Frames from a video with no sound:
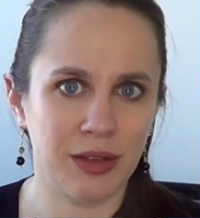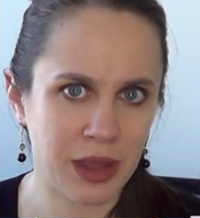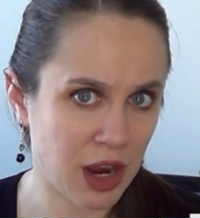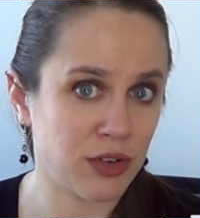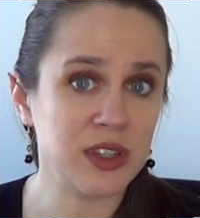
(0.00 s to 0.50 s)

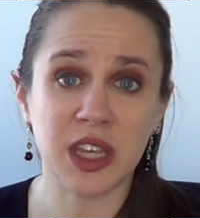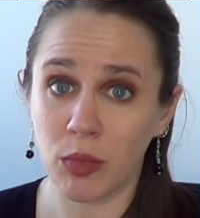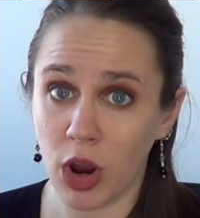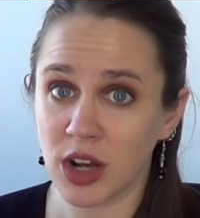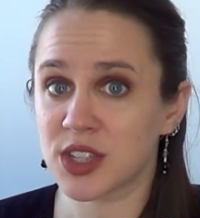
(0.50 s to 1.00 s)
Careful,
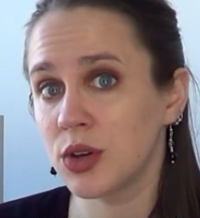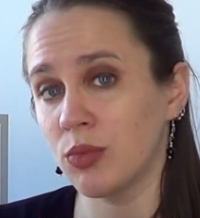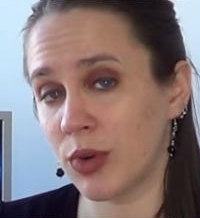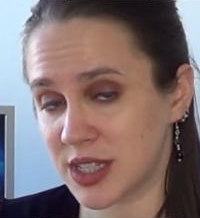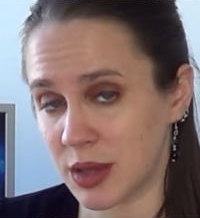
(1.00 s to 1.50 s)
some rocks
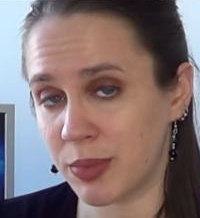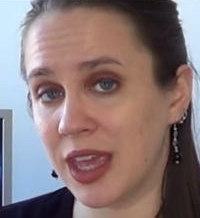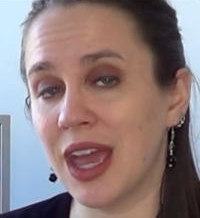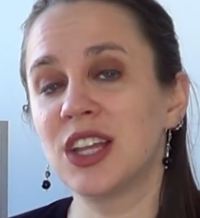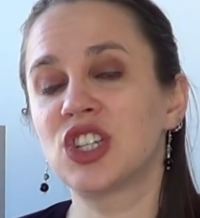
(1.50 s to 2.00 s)
raise the
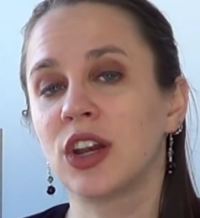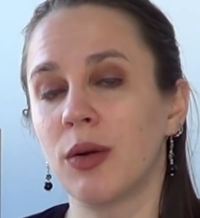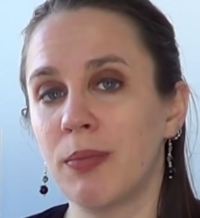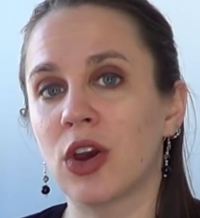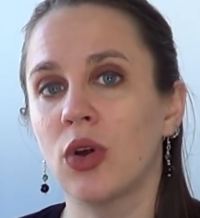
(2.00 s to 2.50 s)
pH and are
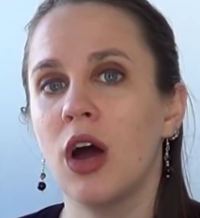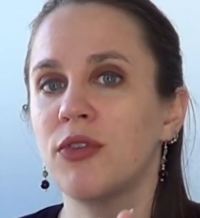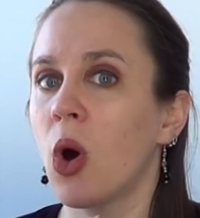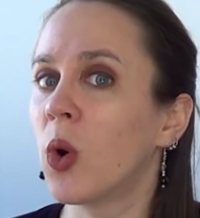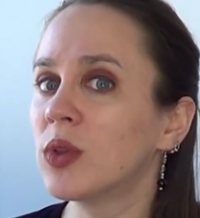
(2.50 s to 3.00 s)
better
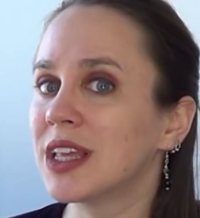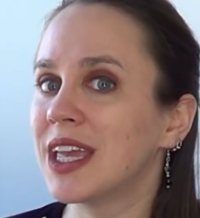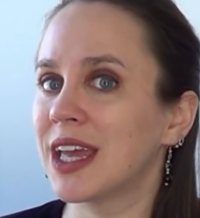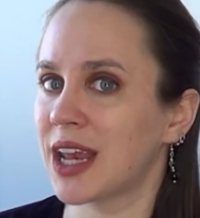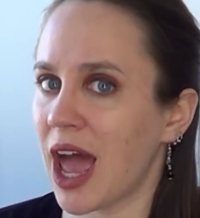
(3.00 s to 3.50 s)
off
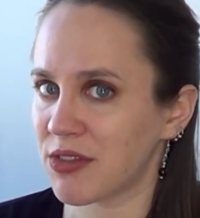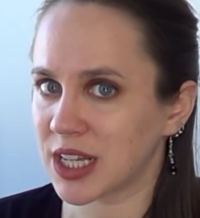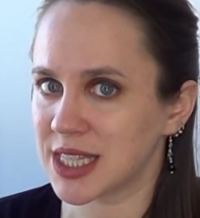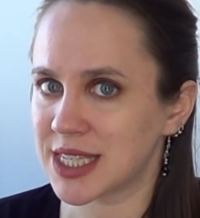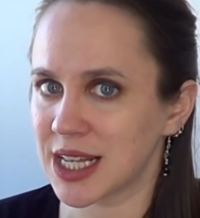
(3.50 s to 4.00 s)
only in
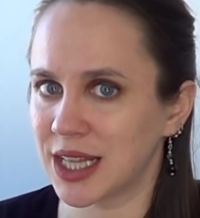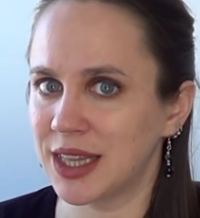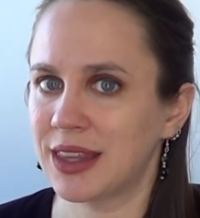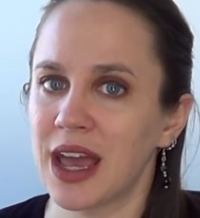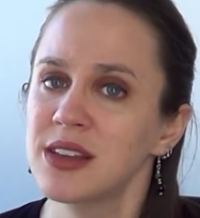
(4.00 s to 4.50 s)
African
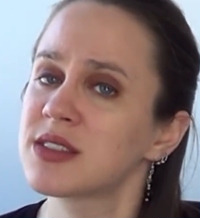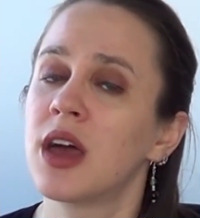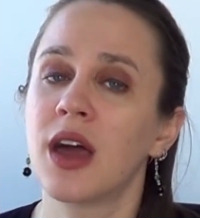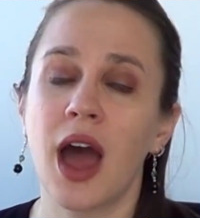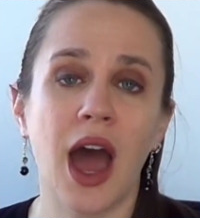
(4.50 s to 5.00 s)
cichlid tanks.
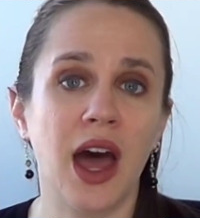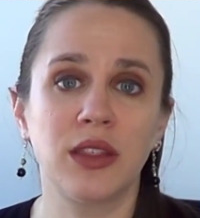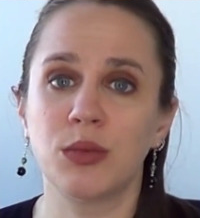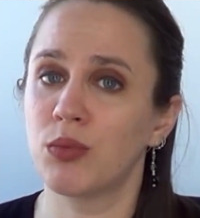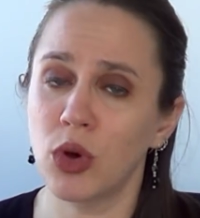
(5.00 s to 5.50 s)

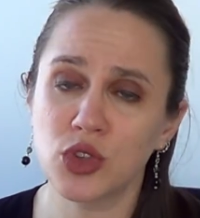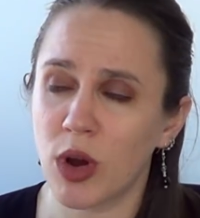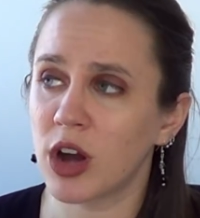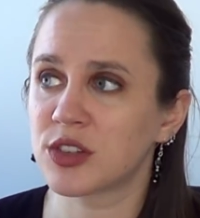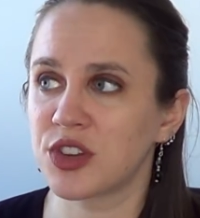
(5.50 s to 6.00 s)
And most
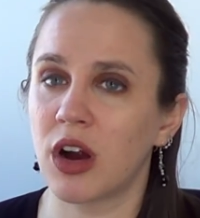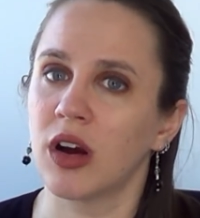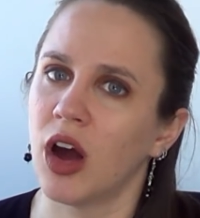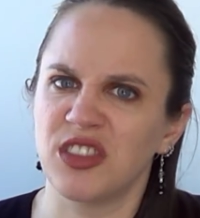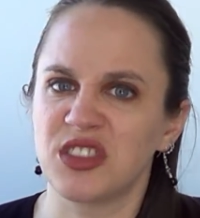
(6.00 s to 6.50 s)
rocks
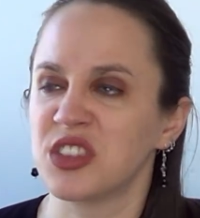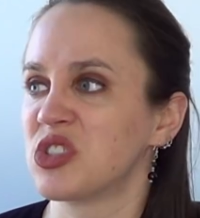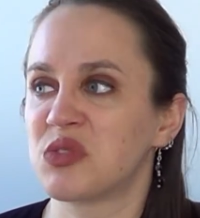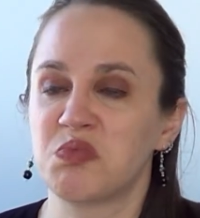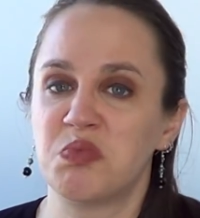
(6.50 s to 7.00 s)
are honestly
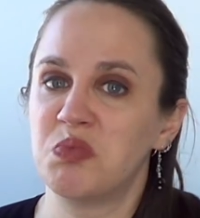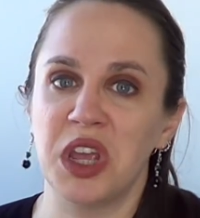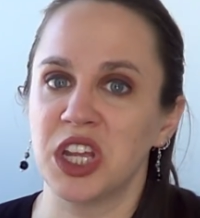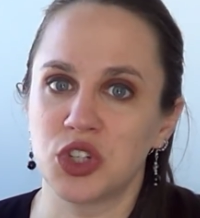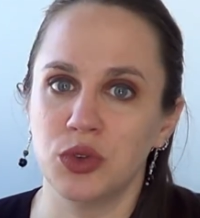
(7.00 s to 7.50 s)
just
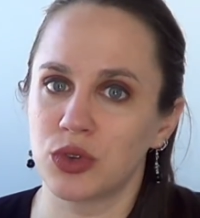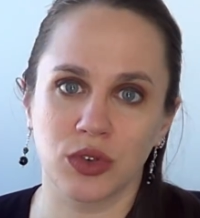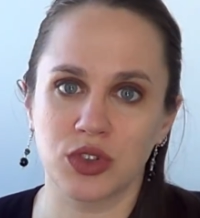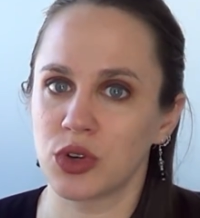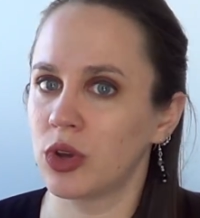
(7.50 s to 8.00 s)
pH neutral, so